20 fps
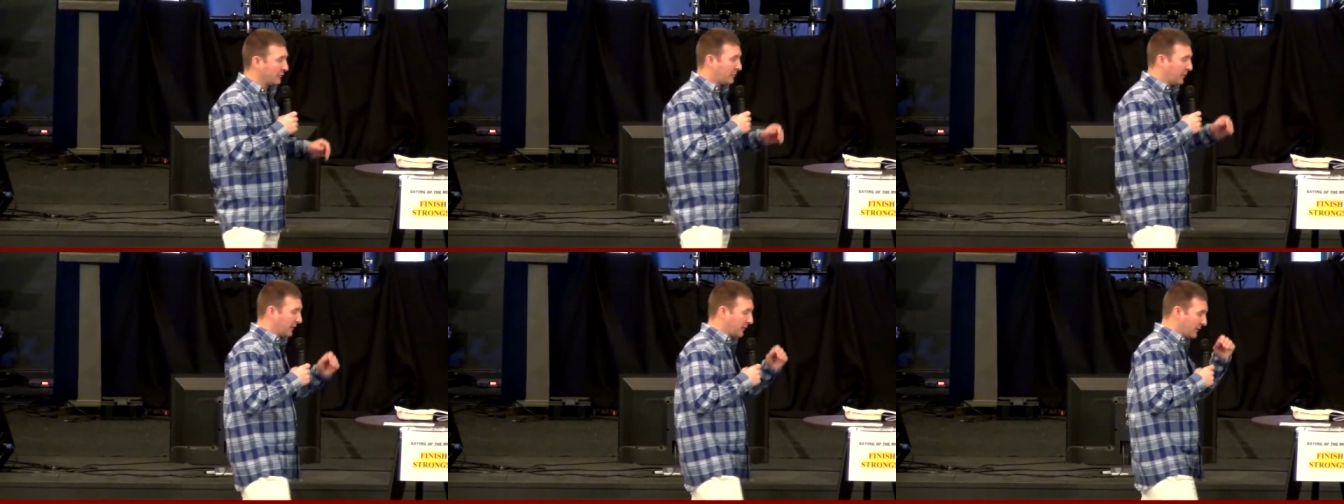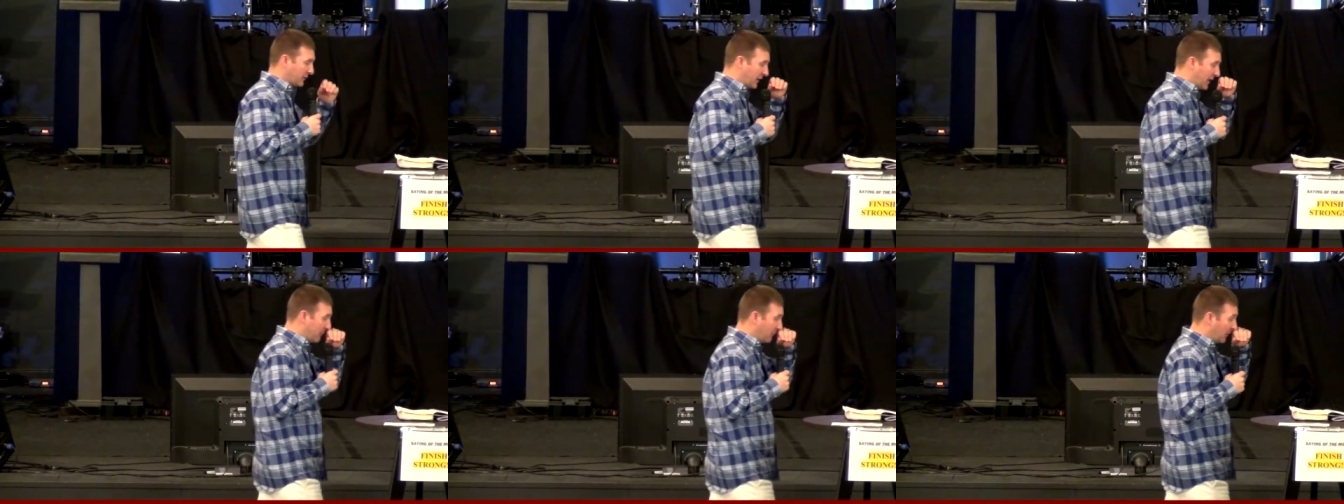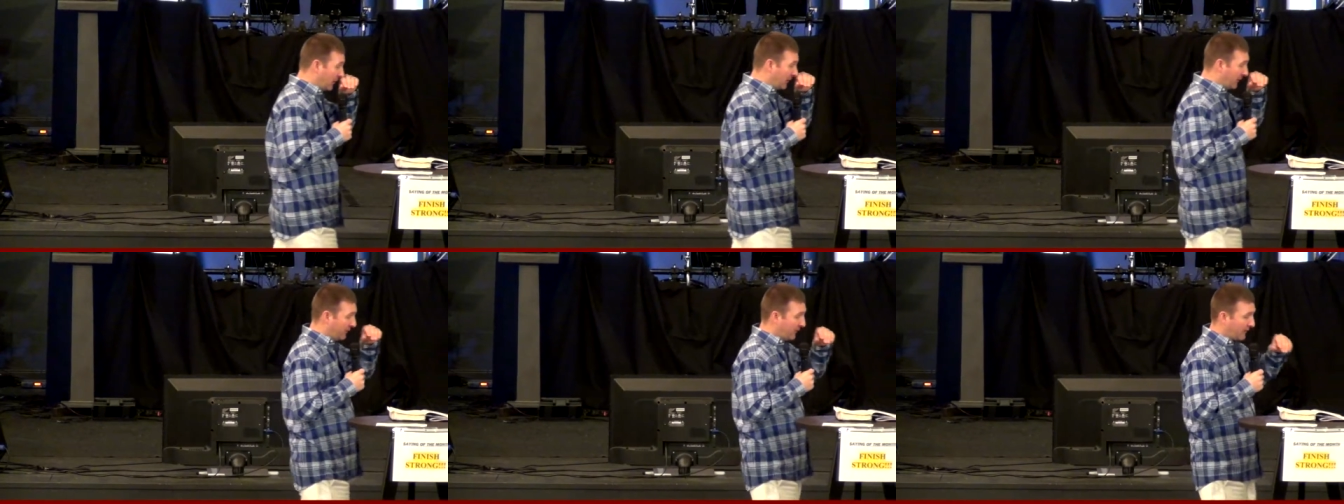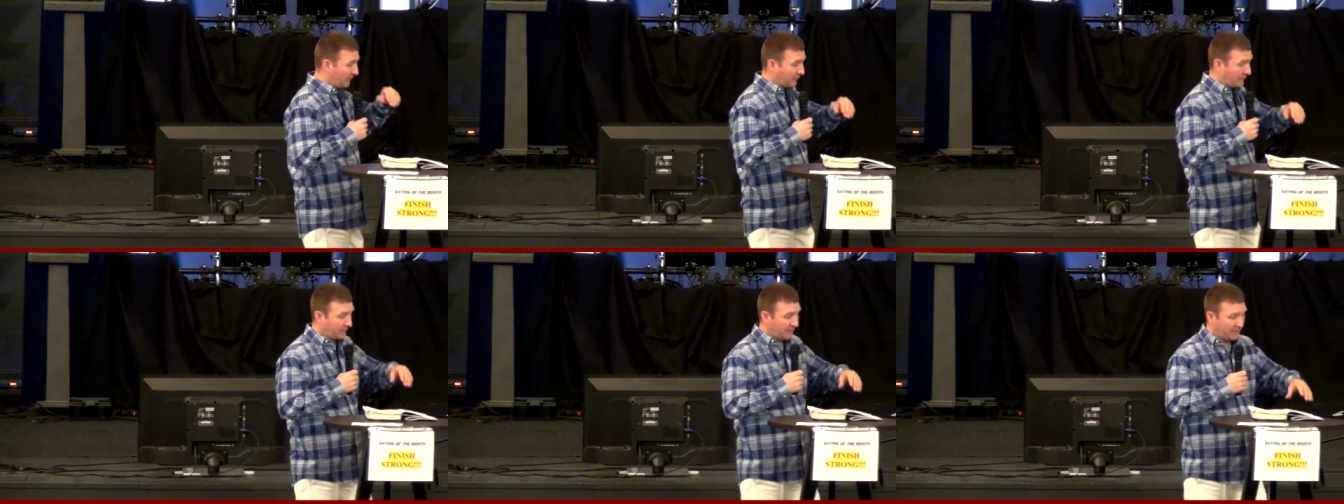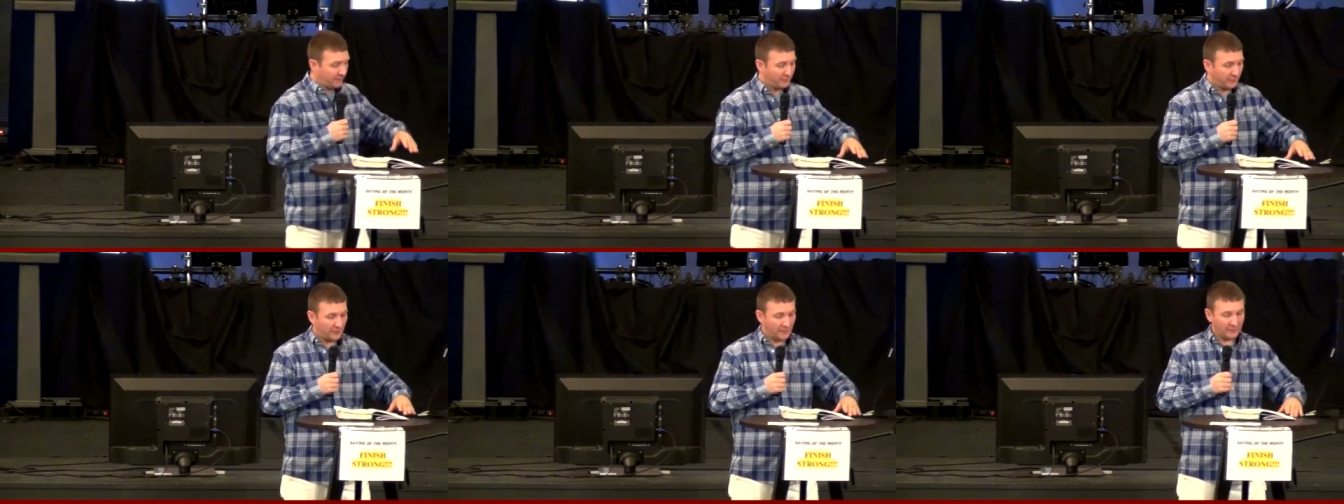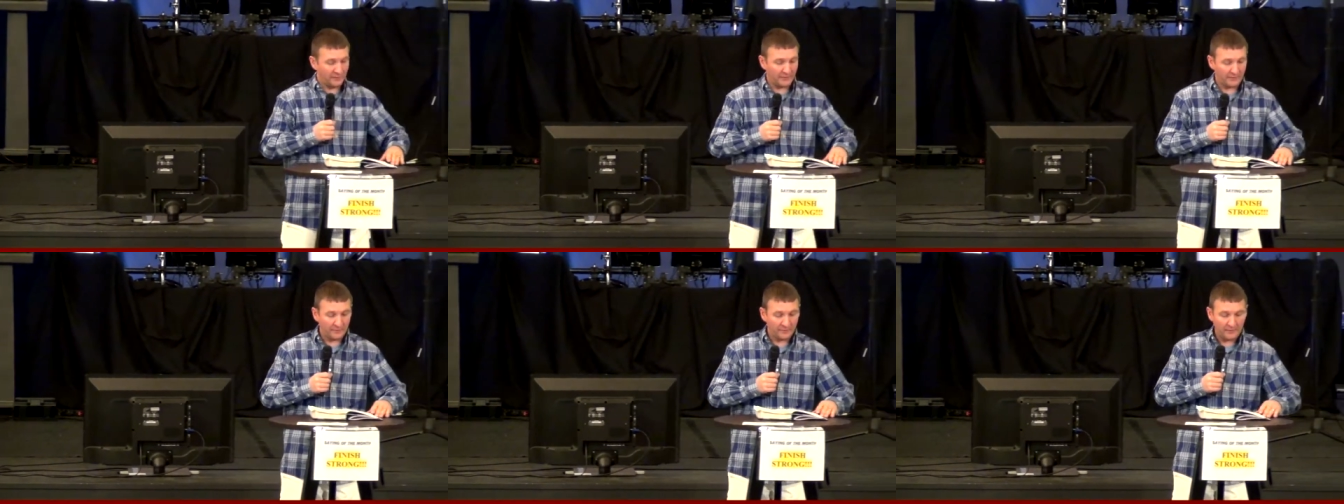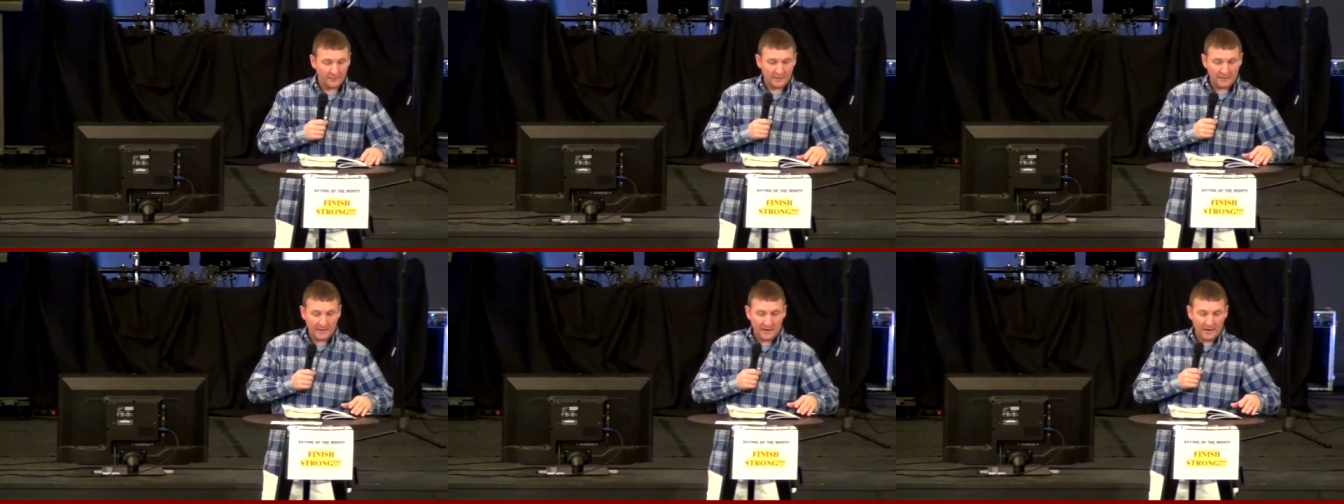because I believe that's definitely
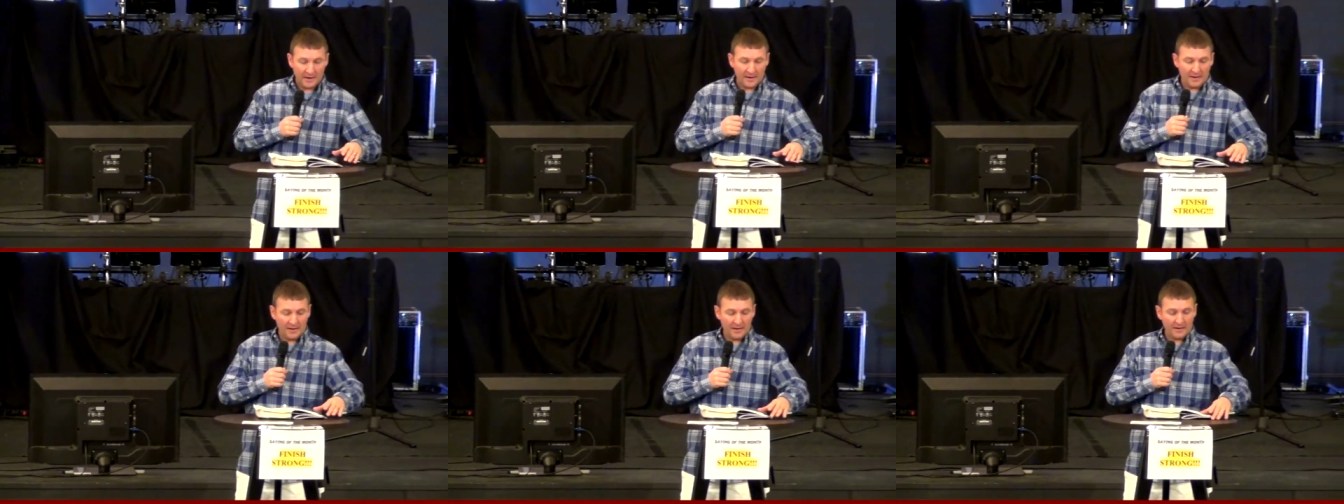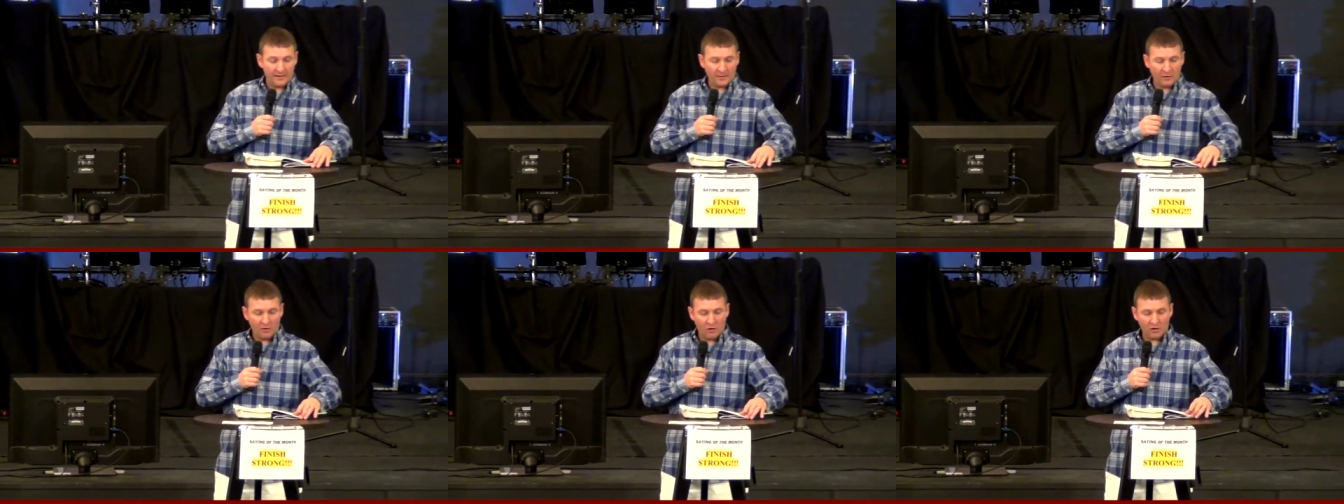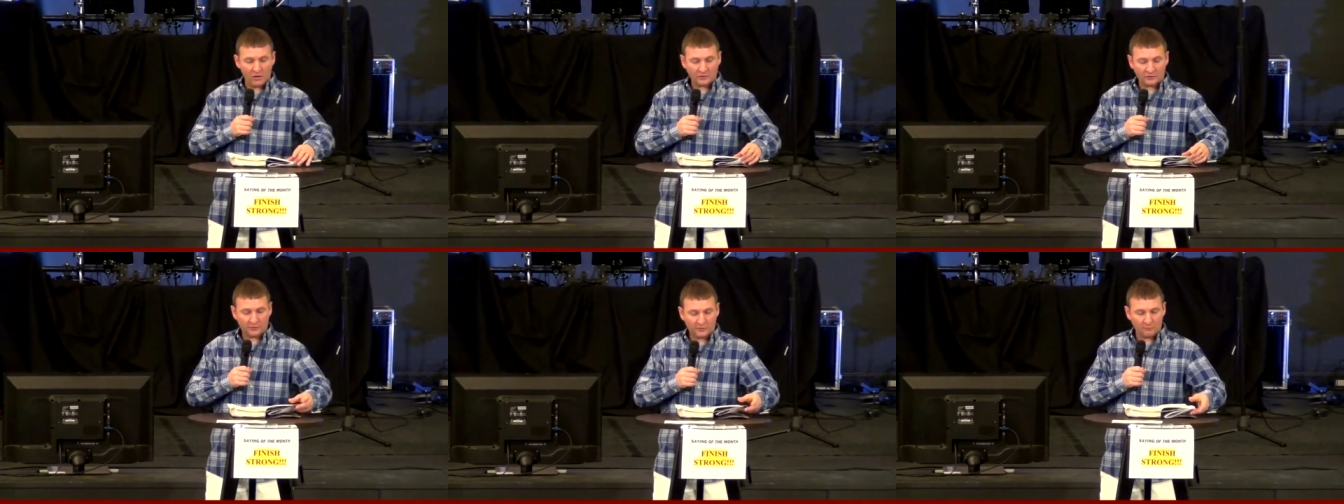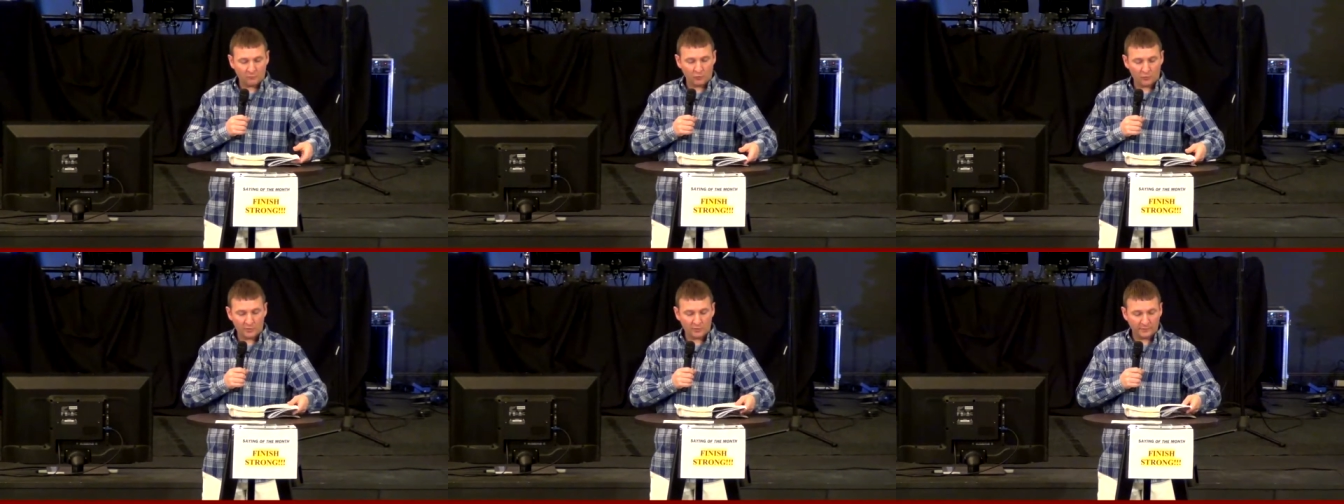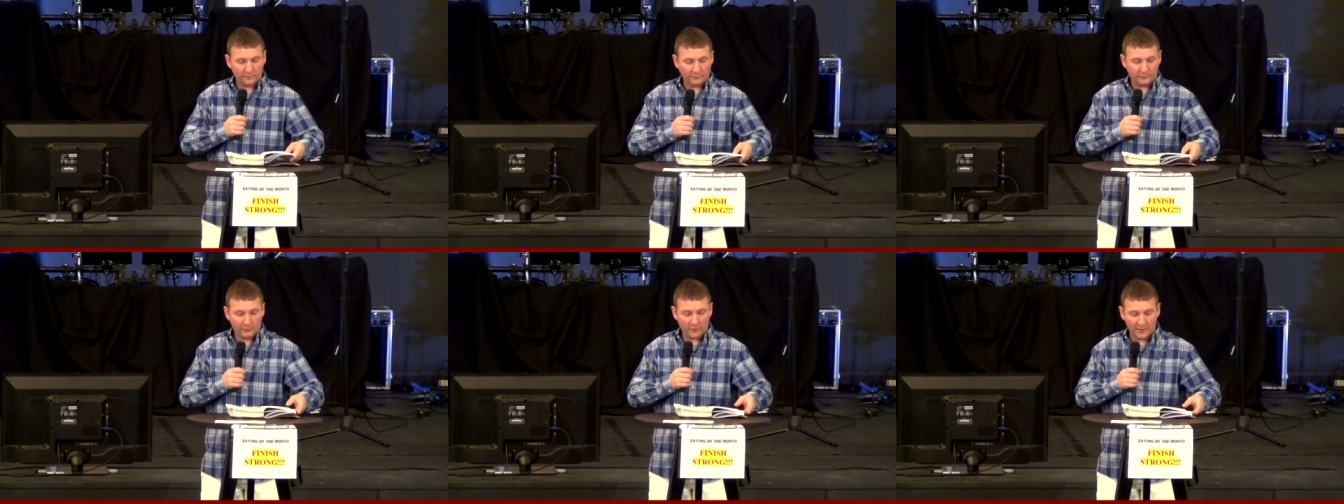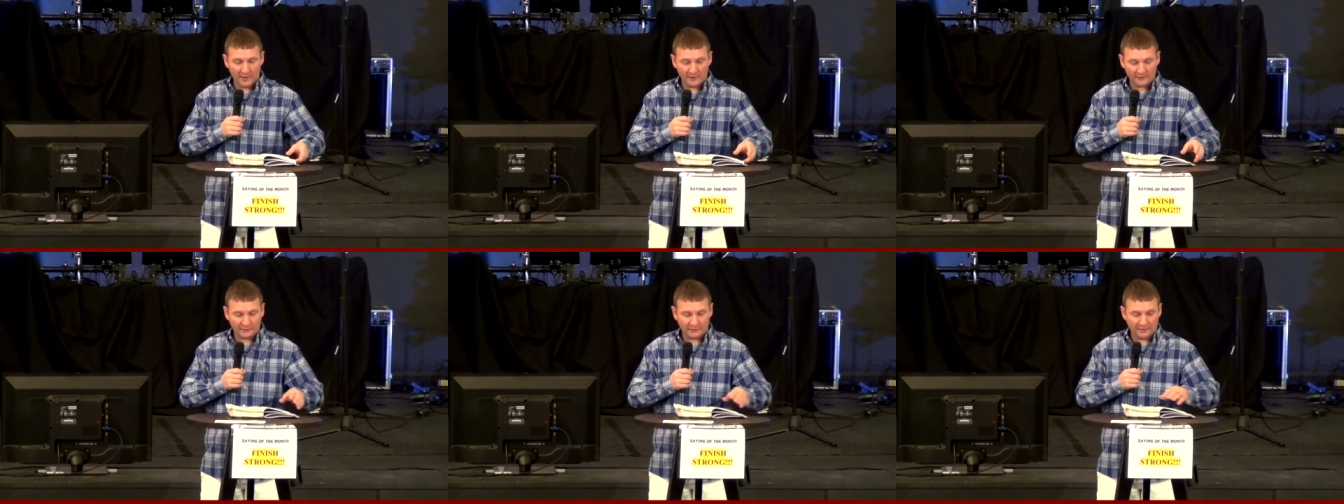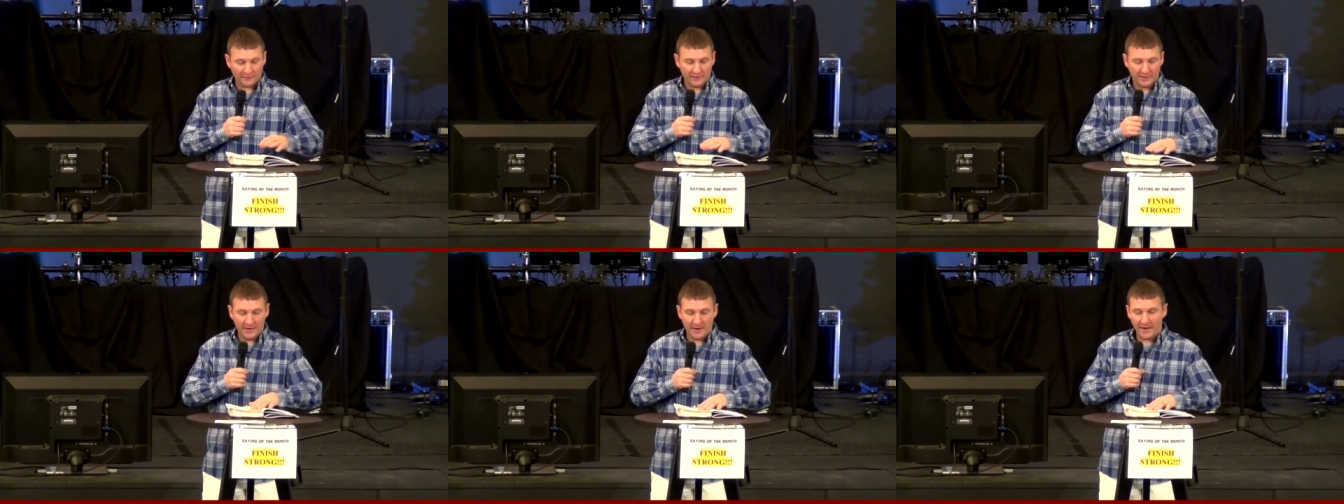uh, an awesome word for us
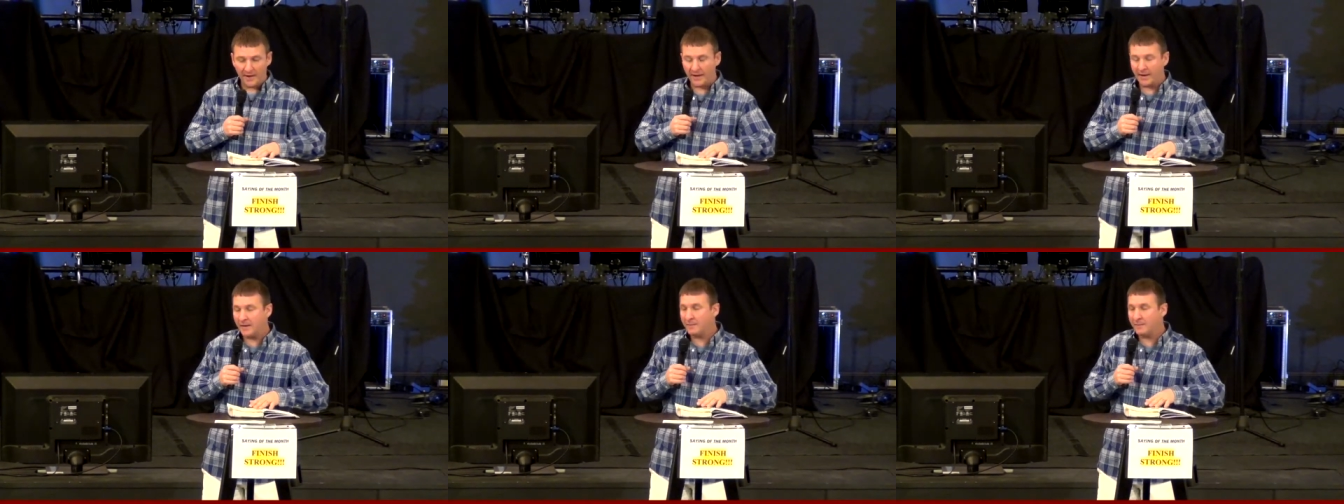today.